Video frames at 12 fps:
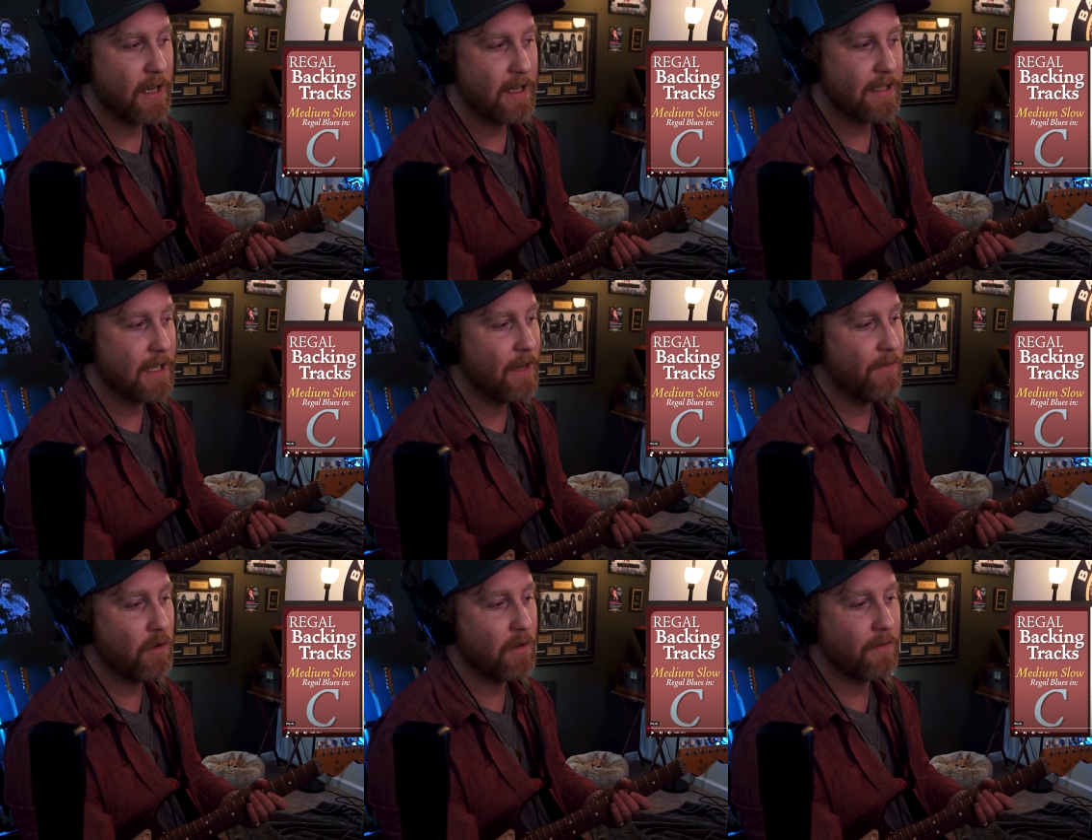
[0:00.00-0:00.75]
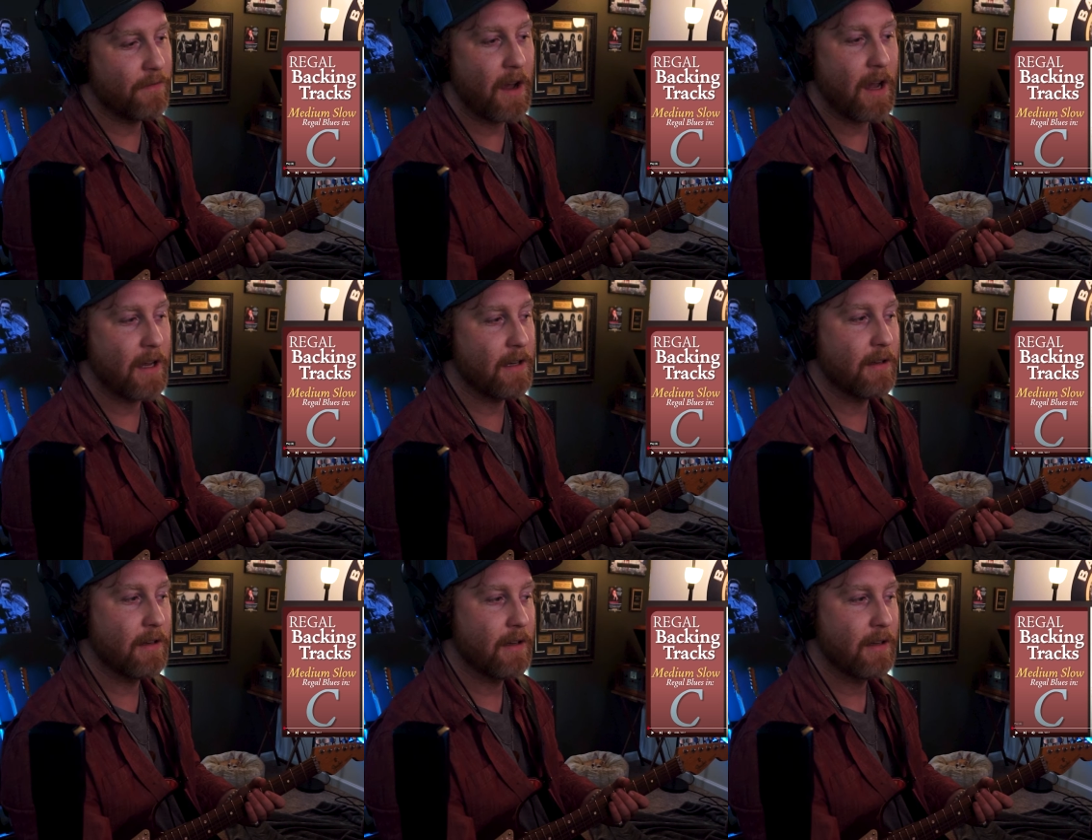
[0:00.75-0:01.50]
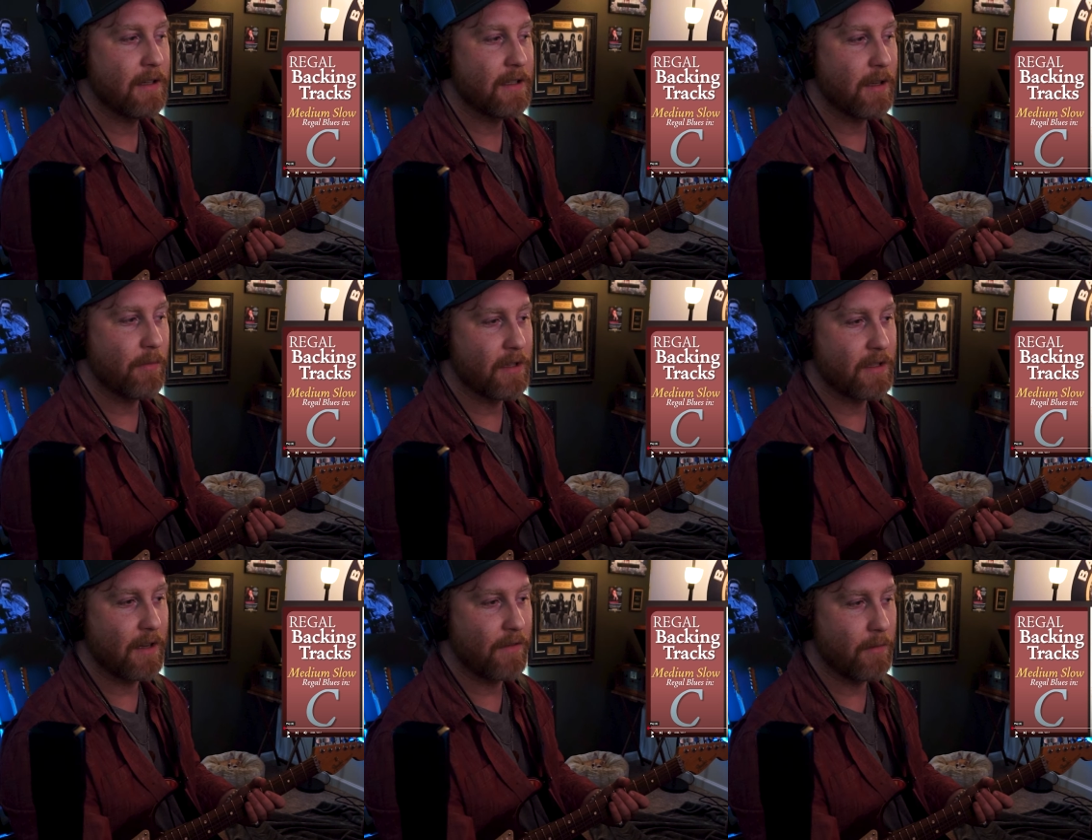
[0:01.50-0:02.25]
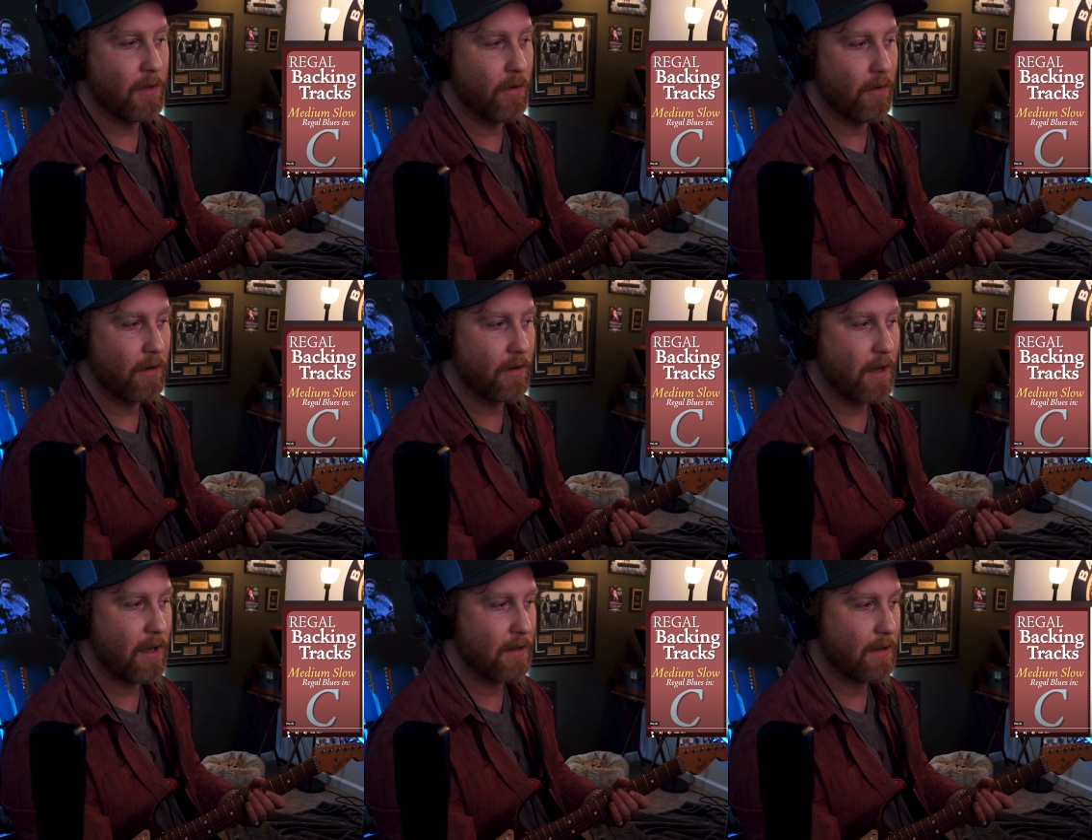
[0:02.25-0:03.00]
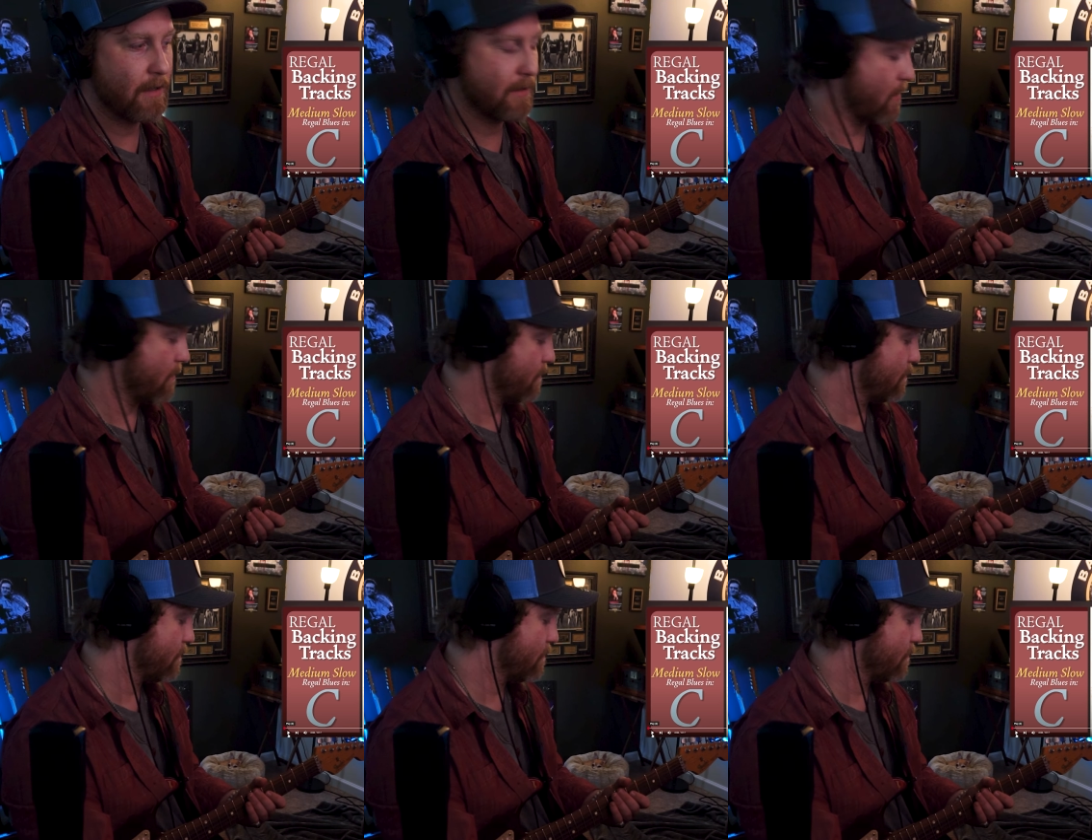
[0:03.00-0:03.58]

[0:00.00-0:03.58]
See if you can find some of the stuff I'm doing. Okay? Let's go.